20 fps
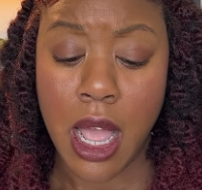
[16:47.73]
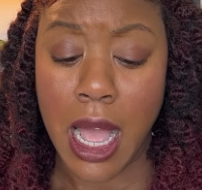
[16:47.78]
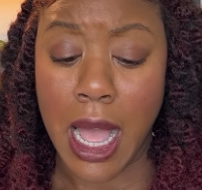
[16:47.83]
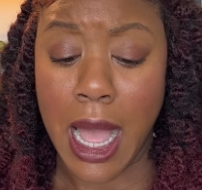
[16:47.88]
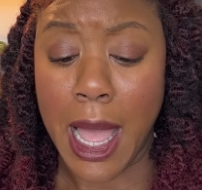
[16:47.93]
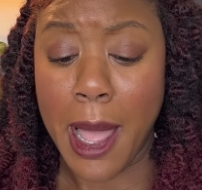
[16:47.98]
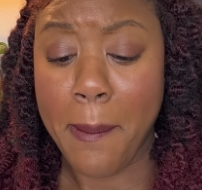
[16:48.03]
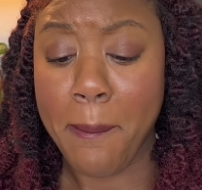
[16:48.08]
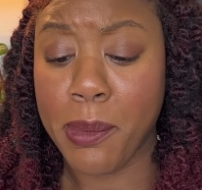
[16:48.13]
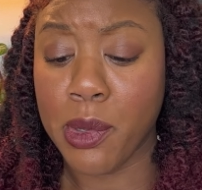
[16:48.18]

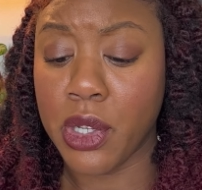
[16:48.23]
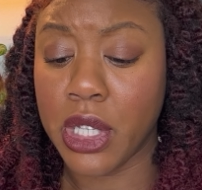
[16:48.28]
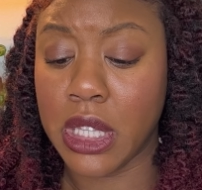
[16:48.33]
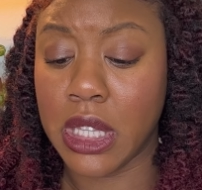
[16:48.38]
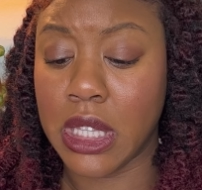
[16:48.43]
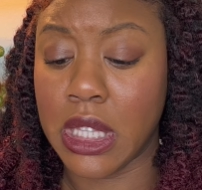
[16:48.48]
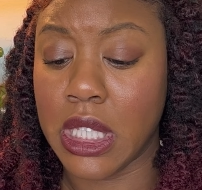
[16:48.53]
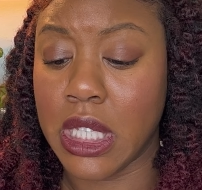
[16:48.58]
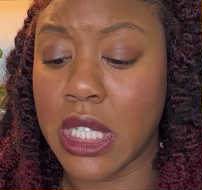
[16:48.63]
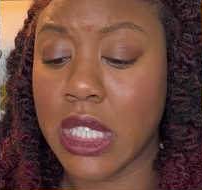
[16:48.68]
I
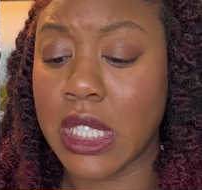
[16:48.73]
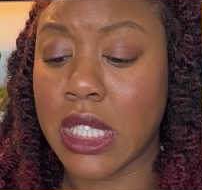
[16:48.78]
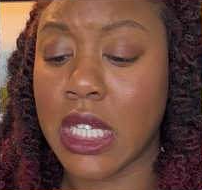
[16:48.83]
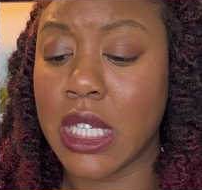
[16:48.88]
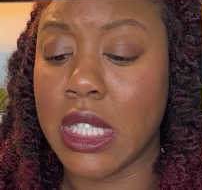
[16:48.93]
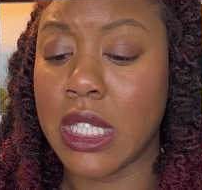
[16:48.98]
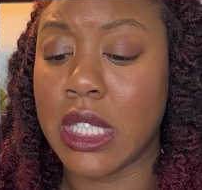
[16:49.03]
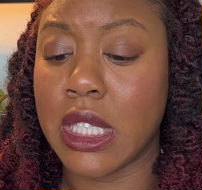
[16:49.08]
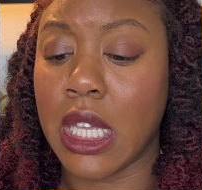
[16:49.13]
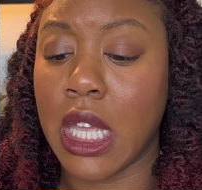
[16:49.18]
bought this
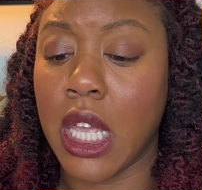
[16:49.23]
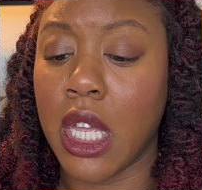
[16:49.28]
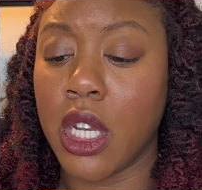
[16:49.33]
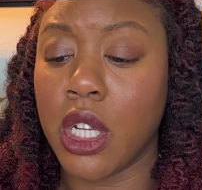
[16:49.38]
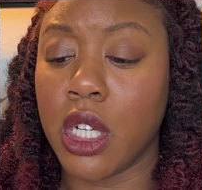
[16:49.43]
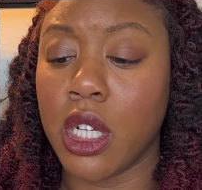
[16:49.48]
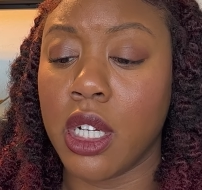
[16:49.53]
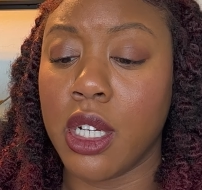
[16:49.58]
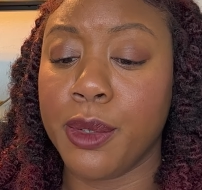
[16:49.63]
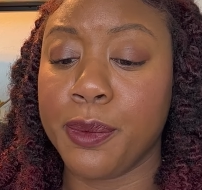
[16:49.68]

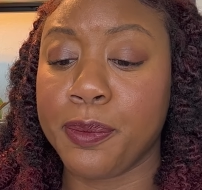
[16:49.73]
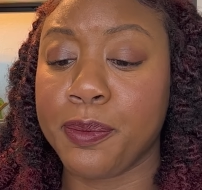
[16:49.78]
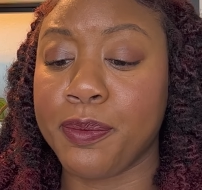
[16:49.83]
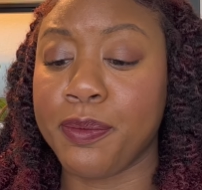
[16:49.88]
container